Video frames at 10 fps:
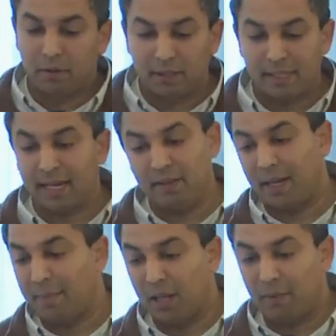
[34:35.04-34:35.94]
the second
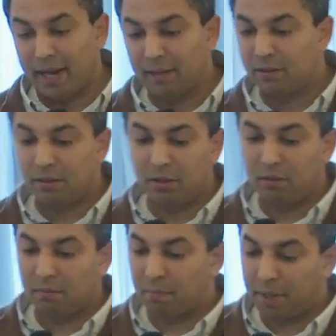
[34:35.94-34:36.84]
thing, by the way, is
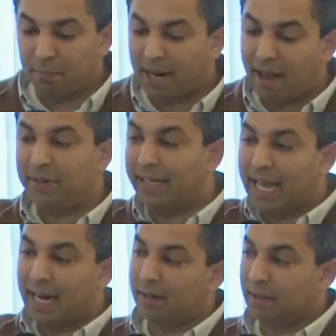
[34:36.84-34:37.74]
people have to
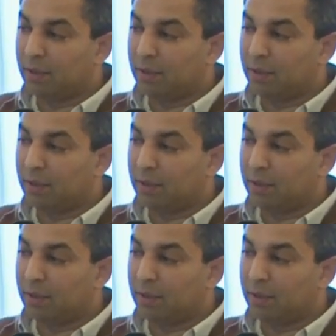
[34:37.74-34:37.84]
get into